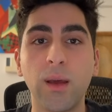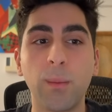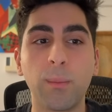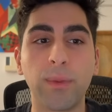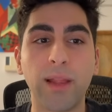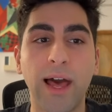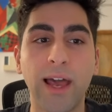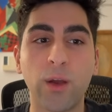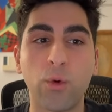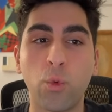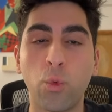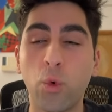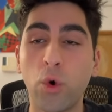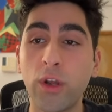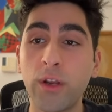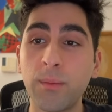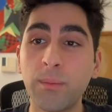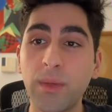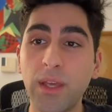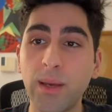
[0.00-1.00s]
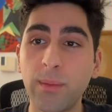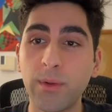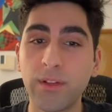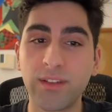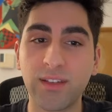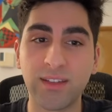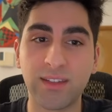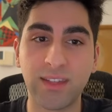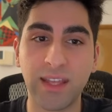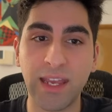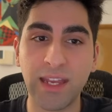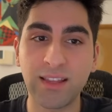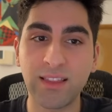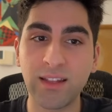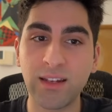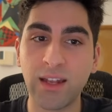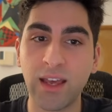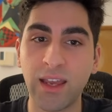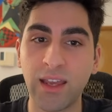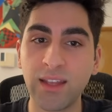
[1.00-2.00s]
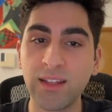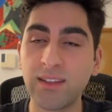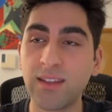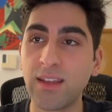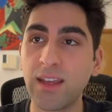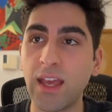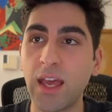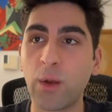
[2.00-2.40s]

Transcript: Black wouldn't be able to take the knight,